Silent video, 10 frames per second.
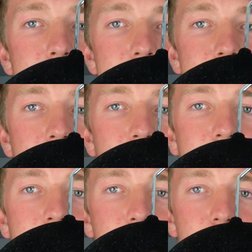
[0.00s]
doesn't have
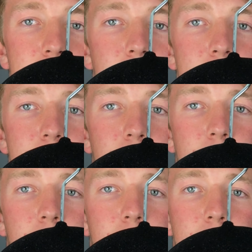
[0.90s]
the actual size on
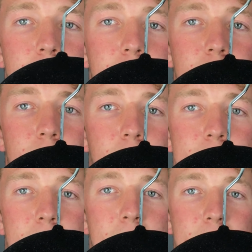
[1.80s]
the Nike
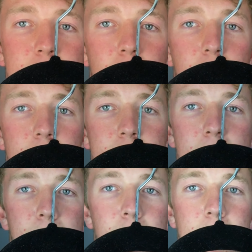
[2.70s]
tag. It's got a
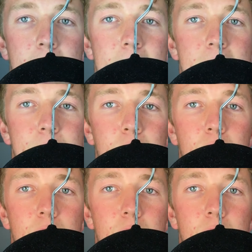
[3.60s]
separate care label